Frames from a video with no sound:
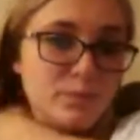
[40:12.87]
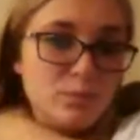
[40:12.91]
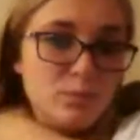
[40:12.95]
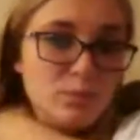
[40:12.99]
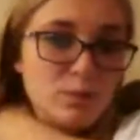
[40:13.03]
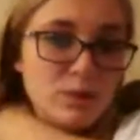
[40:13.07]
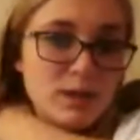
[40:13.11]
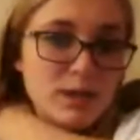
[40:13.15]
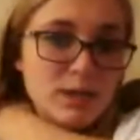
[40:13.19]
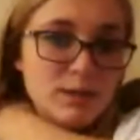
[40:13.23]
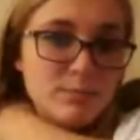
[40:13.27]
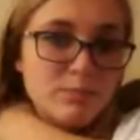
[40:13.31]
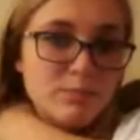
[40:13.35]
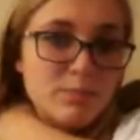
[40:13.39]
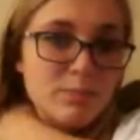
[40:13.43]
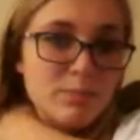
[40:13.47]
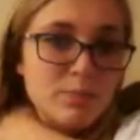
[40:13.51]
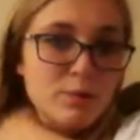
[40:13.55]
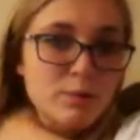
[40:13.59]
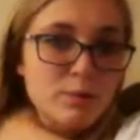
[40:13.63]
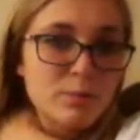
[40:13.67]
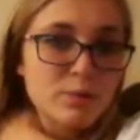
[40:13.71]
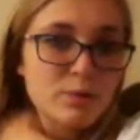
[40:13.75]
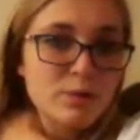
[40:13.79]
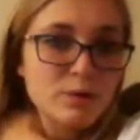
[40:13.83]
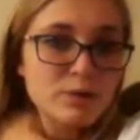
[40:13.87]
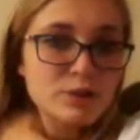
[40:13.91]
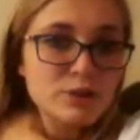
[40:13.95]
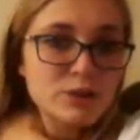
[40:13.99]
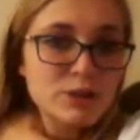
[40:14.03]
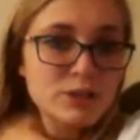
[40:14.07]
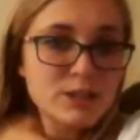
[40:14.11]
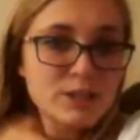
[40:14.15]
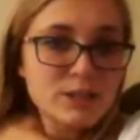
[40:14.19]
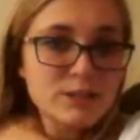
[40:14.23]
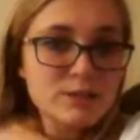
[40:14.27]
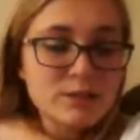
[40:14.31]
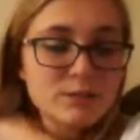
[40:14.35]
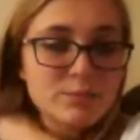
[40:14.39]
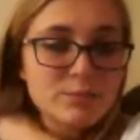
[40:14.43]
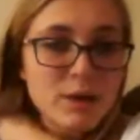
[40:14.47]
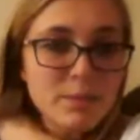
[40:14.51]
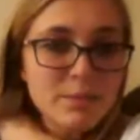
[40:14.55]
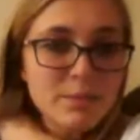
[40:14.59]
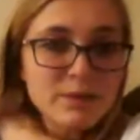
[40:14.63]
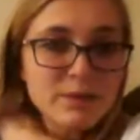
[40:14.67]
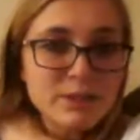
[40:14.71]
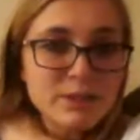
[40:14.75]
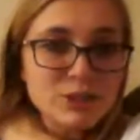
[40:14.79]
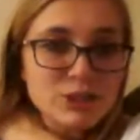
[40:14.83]
what proportion of the
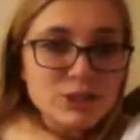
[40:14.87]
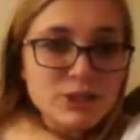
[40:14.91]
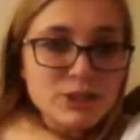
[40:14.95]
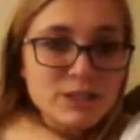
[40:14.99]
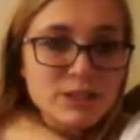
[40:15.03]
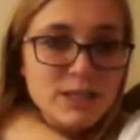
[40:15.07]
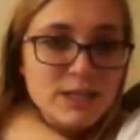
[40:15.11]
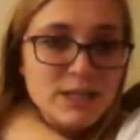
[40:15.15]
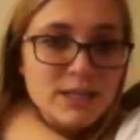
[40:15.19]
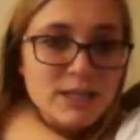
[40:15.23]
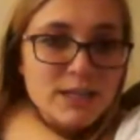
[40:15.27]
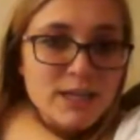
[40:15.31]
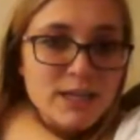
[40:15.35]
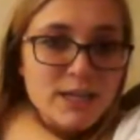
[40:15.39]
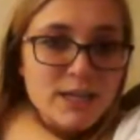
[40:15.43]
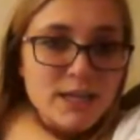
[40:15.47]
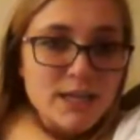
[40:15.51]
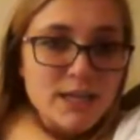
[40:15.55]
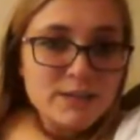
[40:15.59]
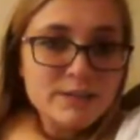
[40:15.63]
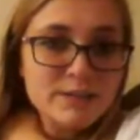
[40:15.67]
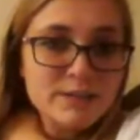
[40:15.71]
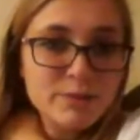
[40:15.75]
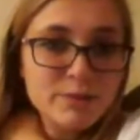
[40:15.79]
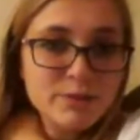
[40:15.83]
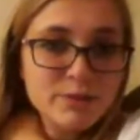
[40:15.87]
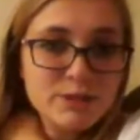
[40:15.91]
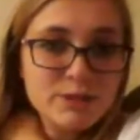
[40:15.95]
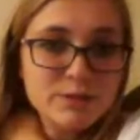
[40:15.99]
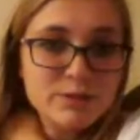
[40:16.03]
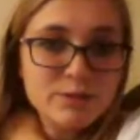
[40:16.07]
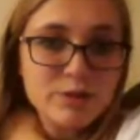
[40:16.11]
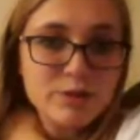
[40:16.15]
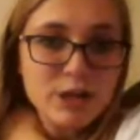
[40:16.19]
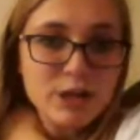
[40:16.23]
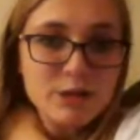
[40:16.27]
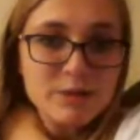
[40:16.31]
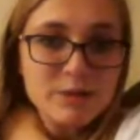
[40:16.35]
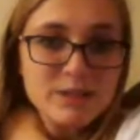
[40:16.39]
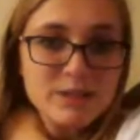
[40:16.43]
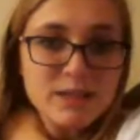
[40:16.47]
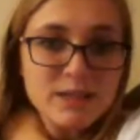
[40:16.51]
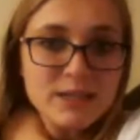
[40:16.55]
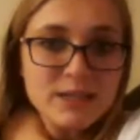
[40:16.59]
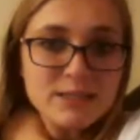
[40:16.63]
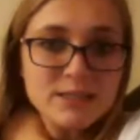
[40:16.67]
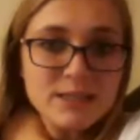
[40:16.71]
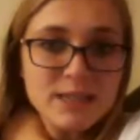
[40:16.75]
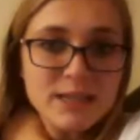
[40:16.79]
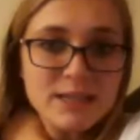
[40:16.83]
population have a protein requirement
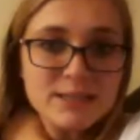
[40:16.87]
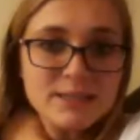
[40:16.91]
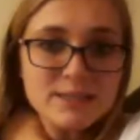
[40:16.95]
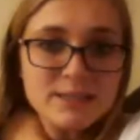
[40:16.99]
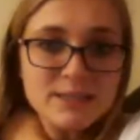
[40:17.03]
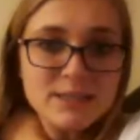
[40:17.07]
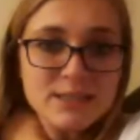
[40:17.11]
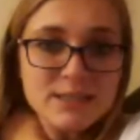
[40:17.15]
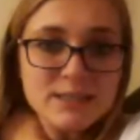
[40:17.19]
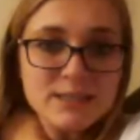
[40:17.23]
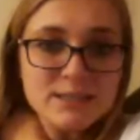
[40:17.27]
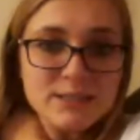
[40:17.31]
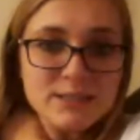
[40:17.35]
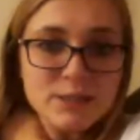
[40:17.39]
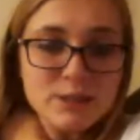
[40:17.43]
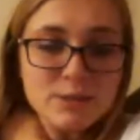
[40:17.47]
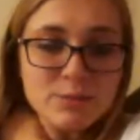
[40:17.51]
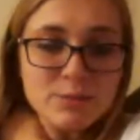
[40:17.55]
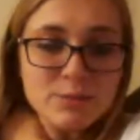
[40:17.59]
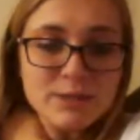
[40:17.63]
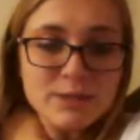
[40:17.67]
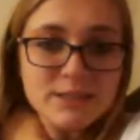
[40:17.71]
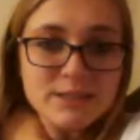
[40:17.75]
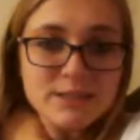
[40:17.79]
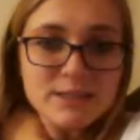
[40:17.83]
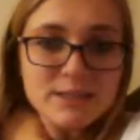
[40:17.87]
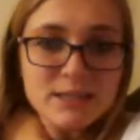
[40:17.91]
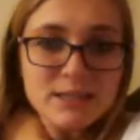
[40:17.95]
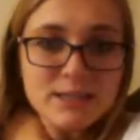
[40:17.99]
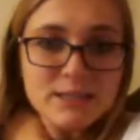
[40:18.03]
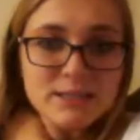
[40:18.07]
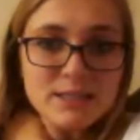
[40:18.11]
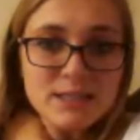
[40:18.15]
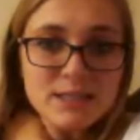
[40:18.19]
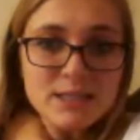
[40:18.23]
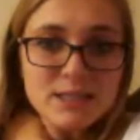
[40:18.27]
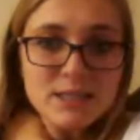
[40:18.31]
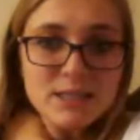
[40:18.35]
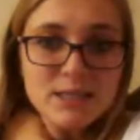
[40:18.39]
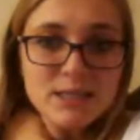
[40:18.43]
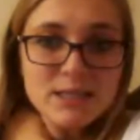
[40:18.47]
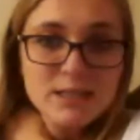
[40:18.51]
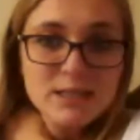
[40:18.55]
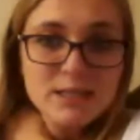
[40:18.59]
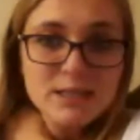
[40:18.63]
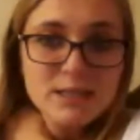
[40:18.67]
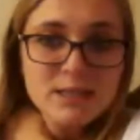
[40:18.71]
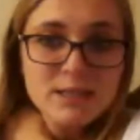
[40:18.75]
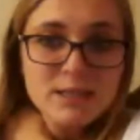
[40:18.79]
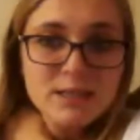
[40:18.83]
that is less than 0.60?
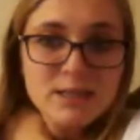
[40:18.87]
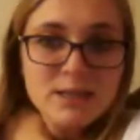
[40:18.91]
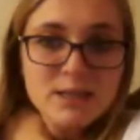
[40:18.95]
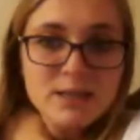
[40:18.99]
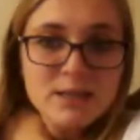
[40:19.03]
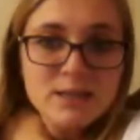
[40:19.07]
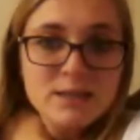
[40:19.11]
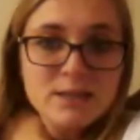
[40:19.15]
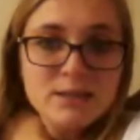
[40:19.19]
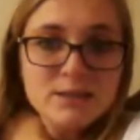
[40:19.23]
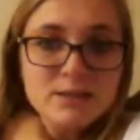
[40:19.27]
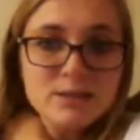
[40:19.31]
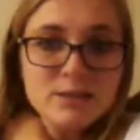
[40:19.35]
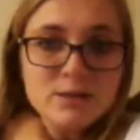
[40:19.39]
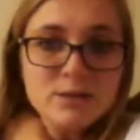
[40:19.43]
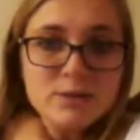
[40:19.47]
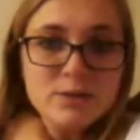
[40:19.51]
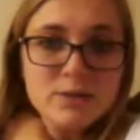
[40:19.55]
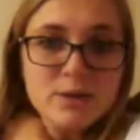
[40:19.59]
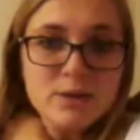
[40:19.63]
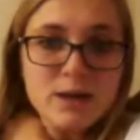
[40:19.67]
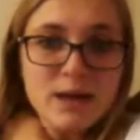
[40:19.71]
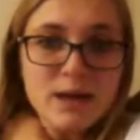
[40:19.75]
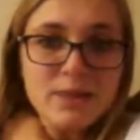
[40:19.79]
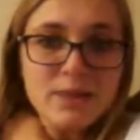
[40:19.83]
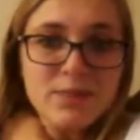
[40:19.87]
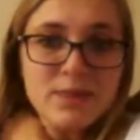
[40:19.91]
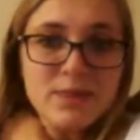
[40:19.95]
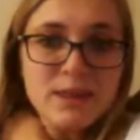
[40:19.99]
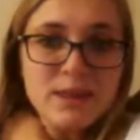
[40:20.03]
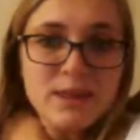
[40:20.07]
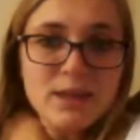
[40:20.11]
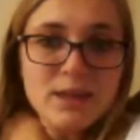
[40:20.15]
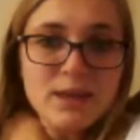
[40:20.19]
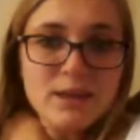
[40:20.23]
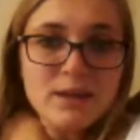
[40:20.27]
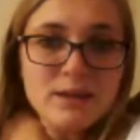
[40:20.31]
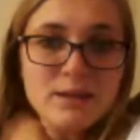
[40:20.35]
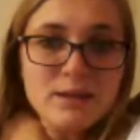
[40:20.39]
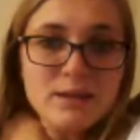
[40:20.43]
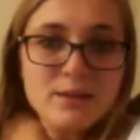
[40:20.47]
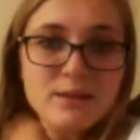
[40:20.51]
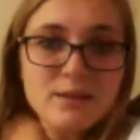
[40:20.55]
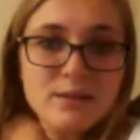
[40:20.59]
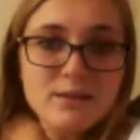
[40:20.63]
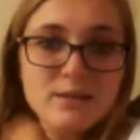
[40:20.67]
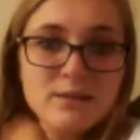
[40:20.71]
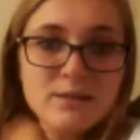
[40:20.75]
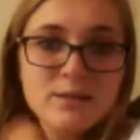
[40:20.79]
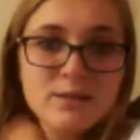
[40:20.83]
So I think
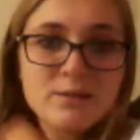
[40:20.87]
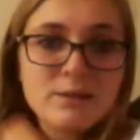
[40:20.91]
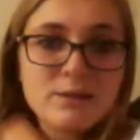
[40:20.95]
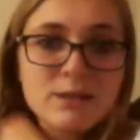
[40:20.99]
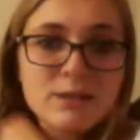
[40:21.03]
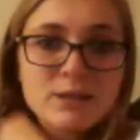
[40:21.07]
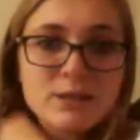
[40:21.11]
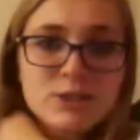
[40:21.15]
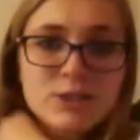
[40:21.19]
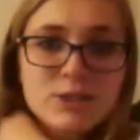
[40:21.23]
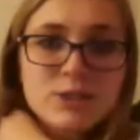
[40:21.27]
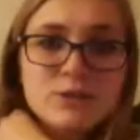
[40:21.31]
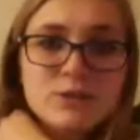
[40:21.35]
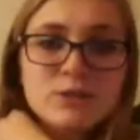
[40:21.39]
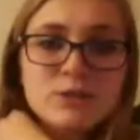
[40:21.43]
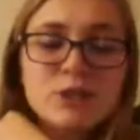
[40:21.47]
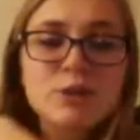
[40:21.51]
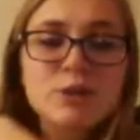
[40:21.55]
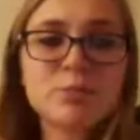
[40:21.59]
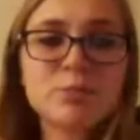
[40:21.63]
you just do